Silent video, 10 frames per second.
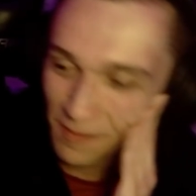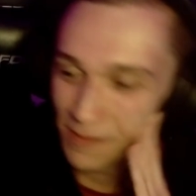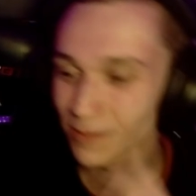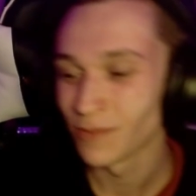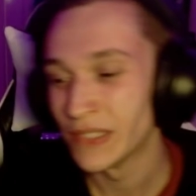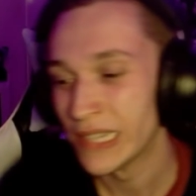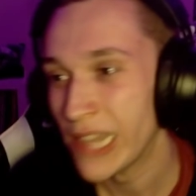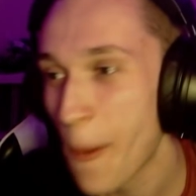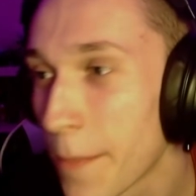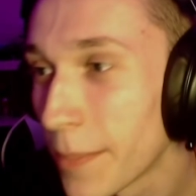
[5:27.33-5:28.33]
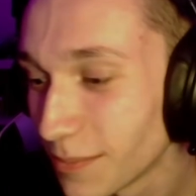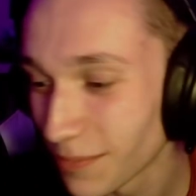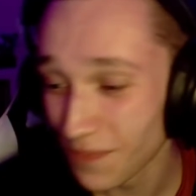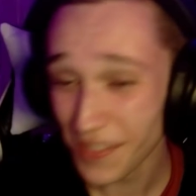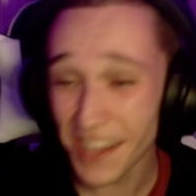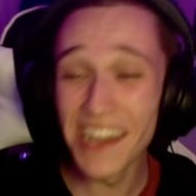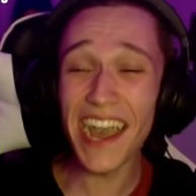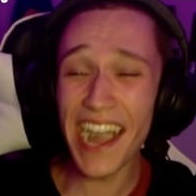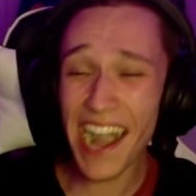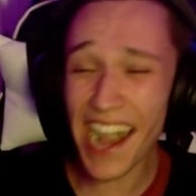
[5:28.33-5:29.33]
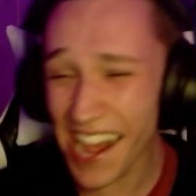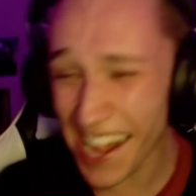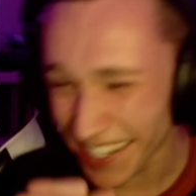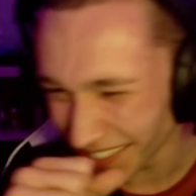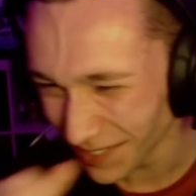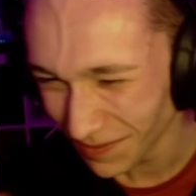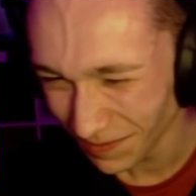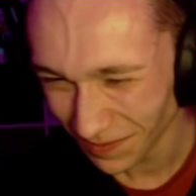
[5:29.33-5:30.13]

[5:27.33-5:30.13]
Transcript: over to him and I like bring the saucepan up to